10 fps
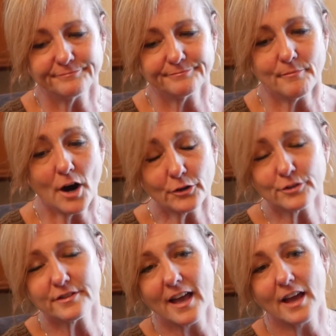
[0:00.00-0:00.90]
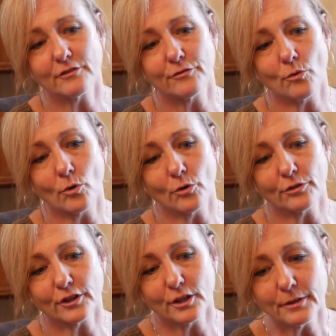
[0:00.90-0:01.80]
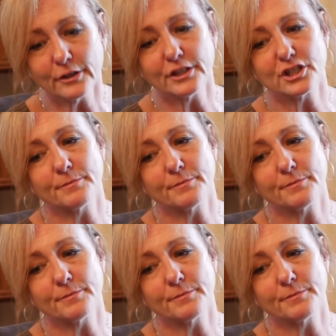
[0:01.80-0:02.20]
models that for the community. She